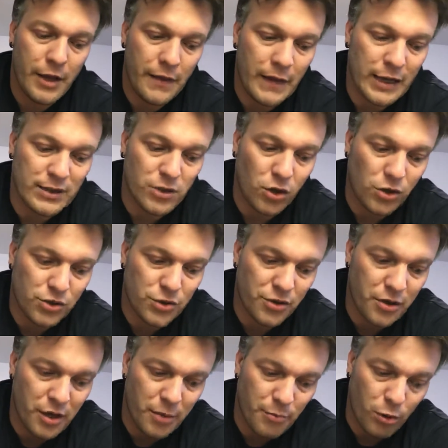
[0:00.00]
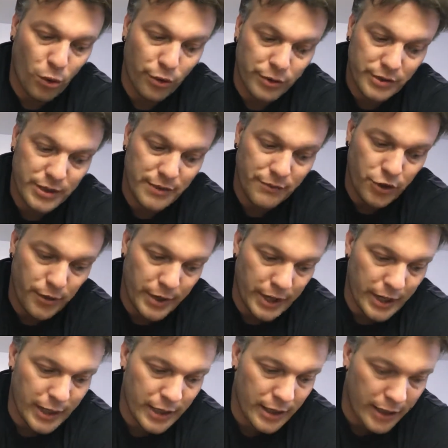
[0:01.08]
that's also the importance of doing
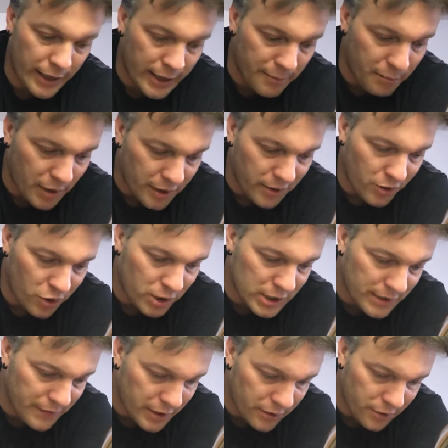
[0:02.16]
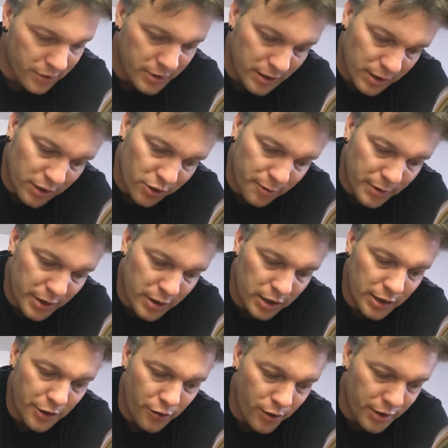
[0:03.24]
it. And by the looks of it, there's a little bit of
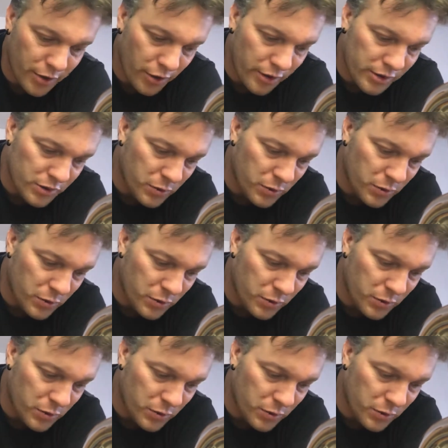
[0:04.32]
glitter in there as